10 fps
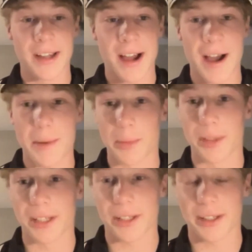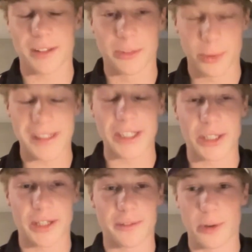I'm really
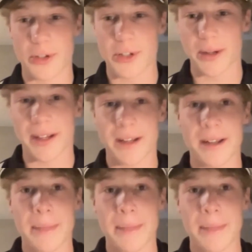looking forward to it.